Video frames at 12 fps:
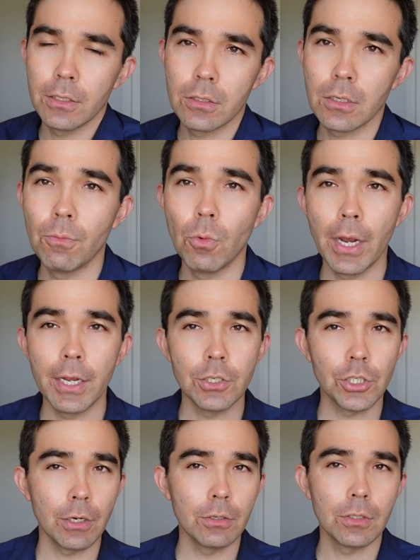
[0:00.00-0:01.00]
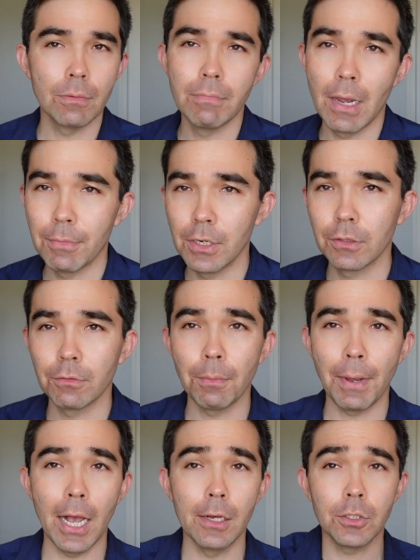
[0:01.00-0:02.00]
in some way, shared some memories from the
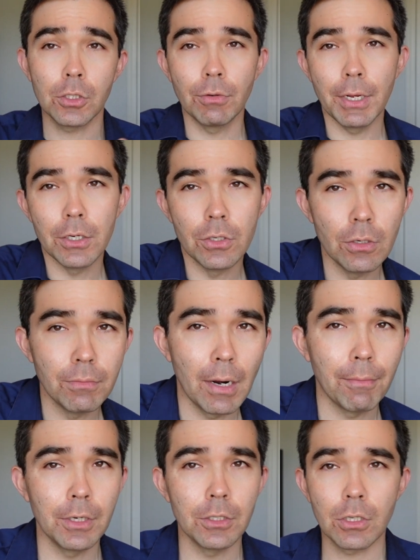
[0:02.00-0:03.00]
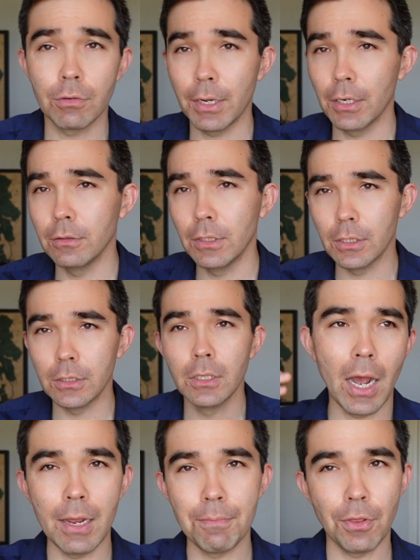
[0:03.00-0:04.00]
past, created new memories, created little
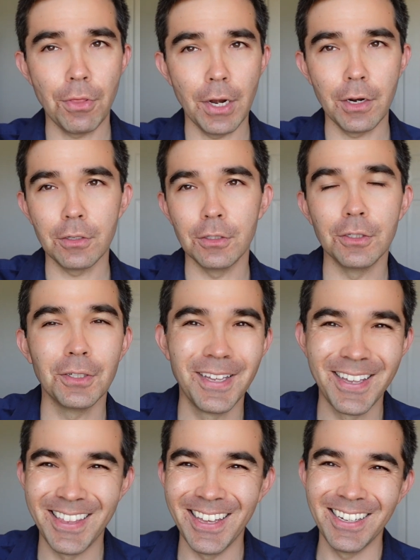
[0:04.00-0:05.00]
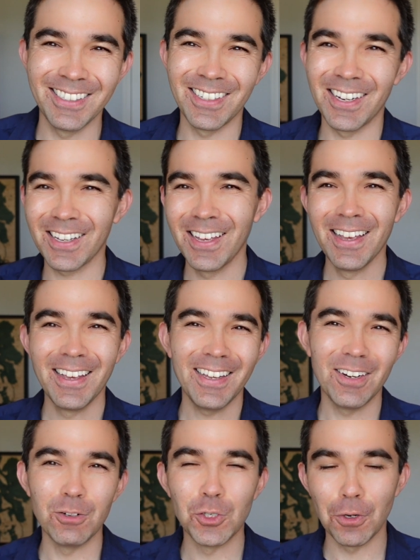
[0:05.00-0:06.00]
hypothetical things like,
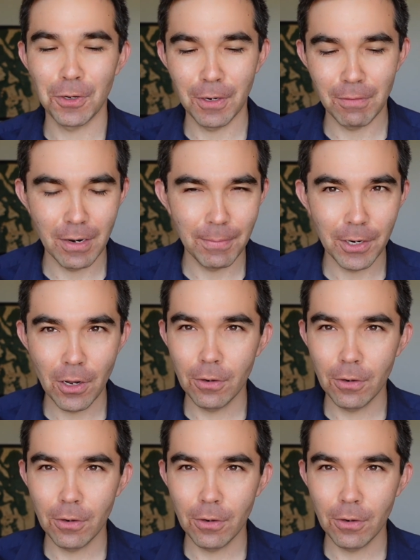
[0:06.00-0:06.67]
you know, joking around about,